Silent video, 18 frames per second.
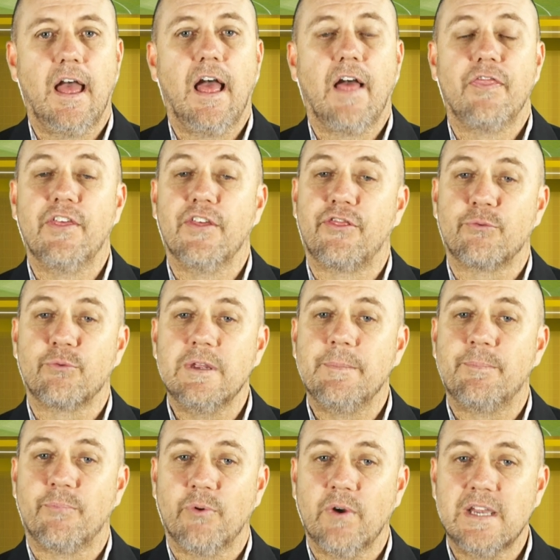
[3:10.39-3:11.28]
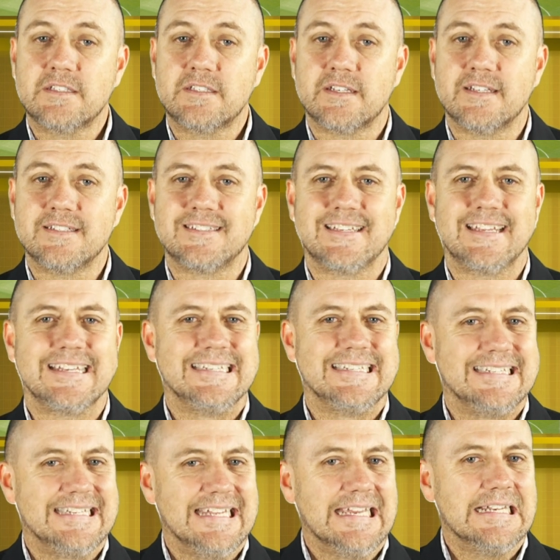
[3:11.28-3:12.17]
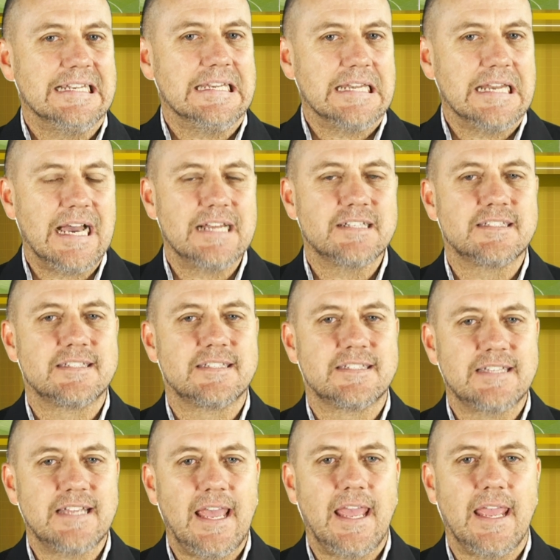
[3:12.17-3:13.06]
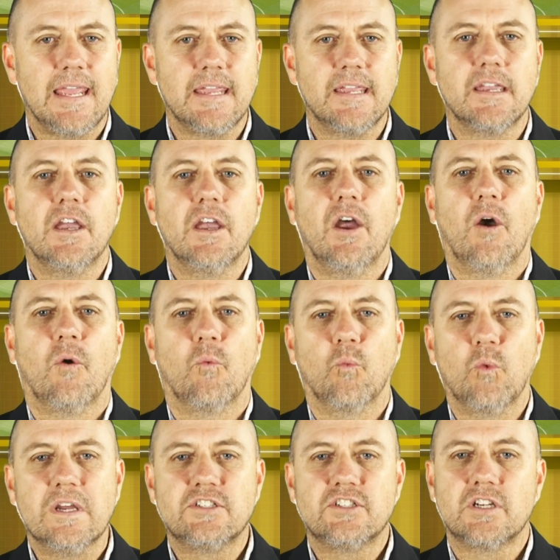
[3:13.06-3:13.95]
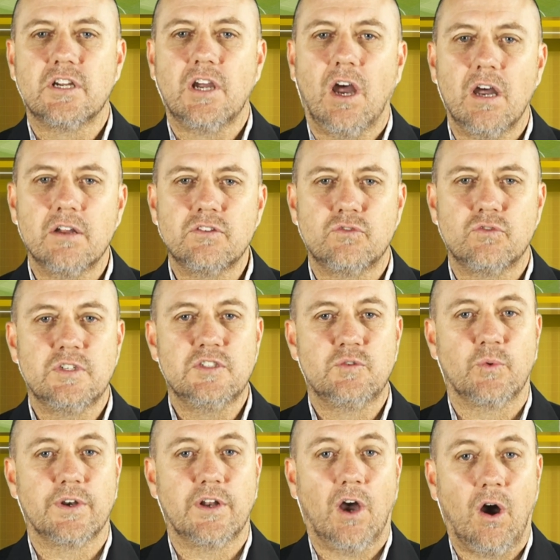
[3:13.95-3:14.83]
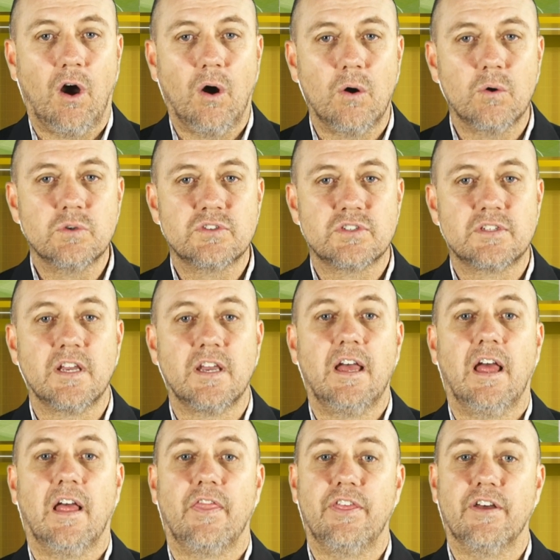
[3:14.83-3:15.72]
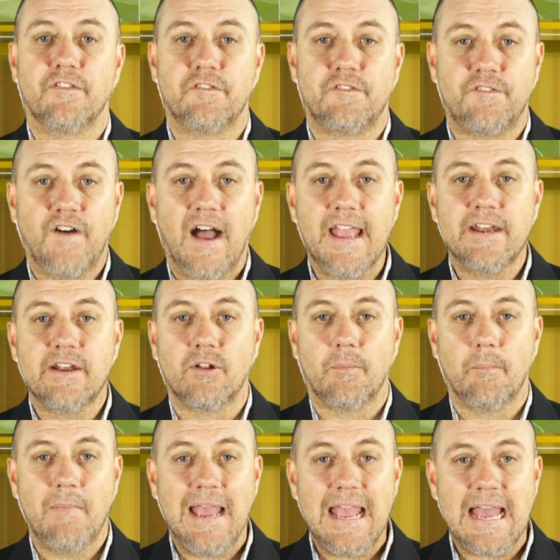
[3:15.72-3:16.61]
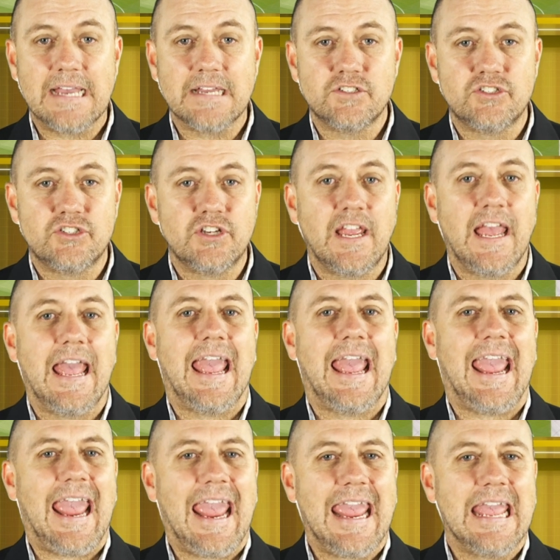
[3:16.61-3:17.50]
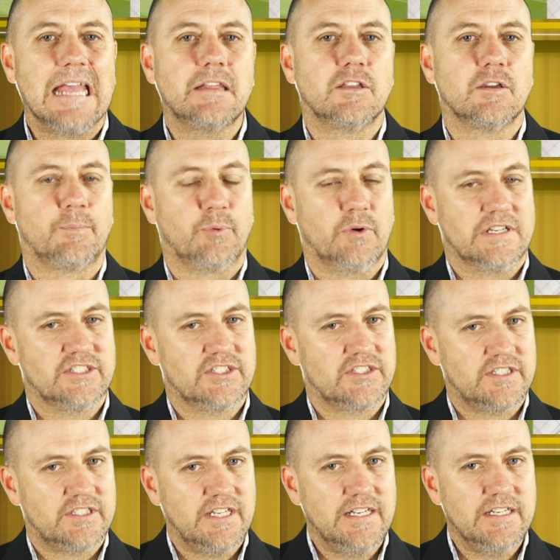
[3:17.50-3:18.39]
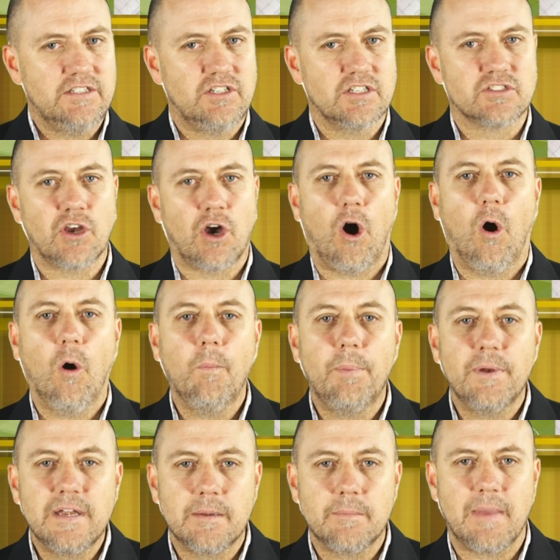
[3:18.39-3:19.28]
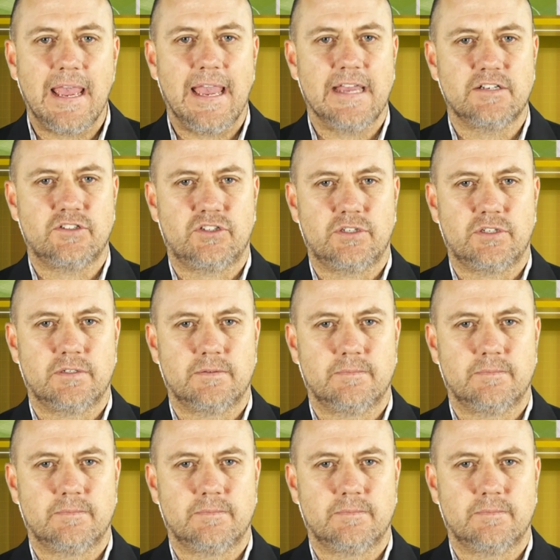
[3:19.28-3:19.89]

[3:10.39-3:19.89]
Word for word: The three presidents did not say which countries would host the final match and the prestigious opening match,